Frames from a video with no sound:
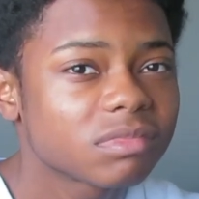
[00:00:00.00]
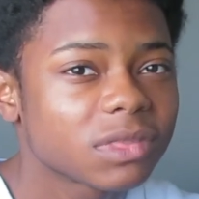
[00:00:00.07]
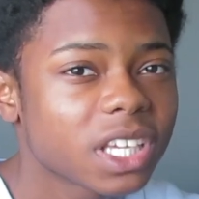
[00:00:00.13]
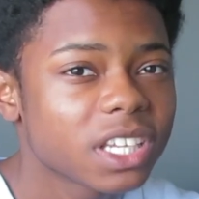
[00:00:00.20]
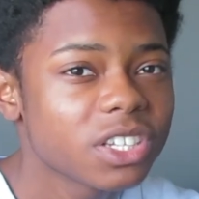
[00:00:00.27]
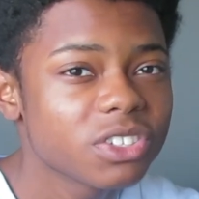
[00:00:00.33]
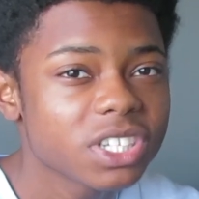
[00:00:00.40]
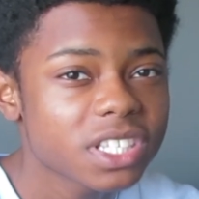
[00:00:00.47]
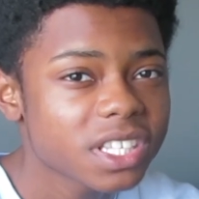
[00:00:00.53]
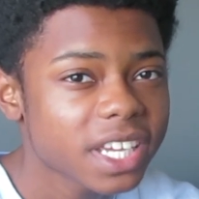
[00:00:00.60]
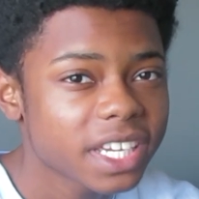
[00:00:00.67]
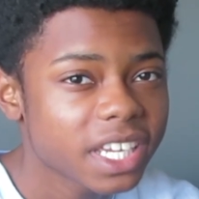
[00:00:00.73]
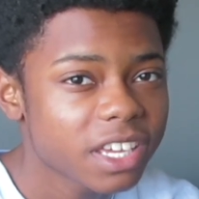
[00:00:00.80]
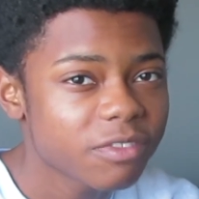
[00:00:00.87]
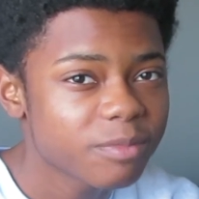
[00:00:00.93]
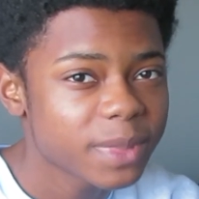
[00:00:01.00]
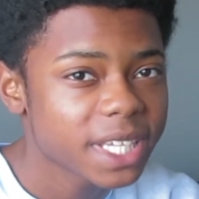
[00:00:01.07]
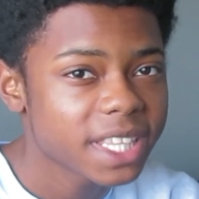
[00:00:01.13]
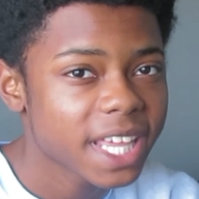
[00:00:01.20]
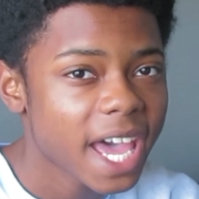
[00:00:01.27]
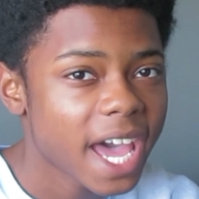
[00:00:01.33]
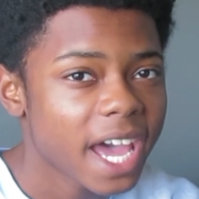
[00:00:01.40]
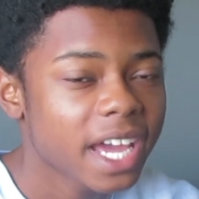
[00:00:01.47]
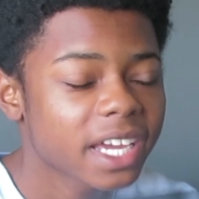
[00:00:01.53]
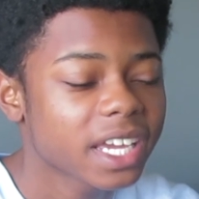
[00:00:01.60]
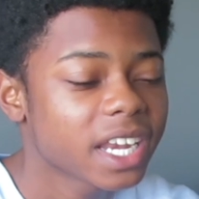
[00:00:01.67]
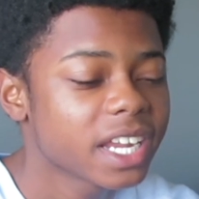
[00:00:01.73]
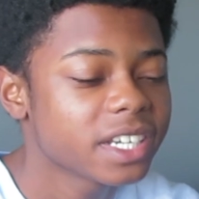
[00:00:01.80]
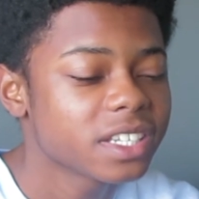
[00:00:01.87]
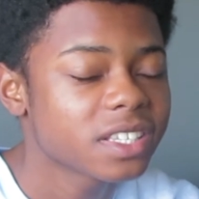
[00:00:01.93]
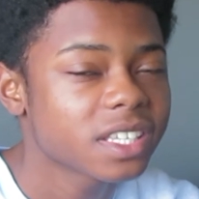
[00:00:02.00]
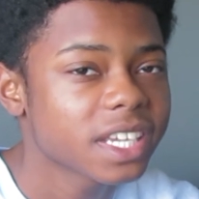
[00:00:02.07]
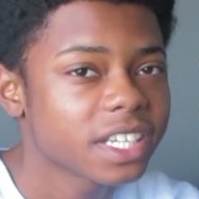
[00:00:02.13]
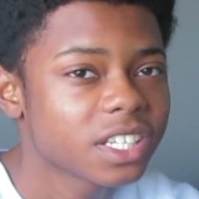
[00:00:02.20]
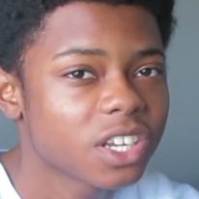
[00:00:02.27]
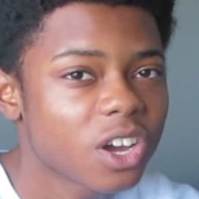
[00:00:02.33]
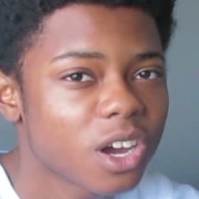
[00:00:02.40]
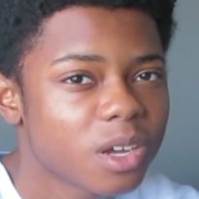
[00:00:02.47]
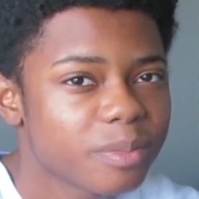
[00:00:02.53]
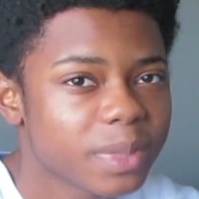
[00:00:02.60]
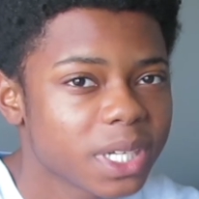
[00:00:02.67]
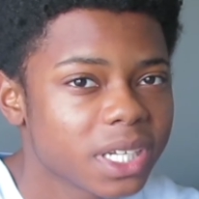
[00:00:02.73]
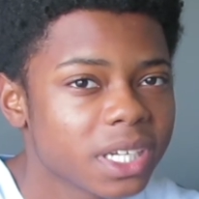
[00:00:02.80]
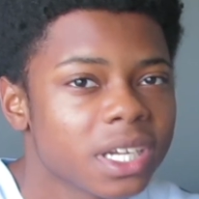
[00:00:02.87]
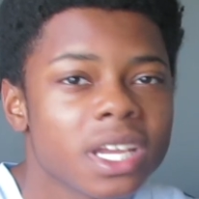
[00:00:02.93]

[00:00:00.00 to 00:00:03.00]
Can you just like give me that? Can I just like not be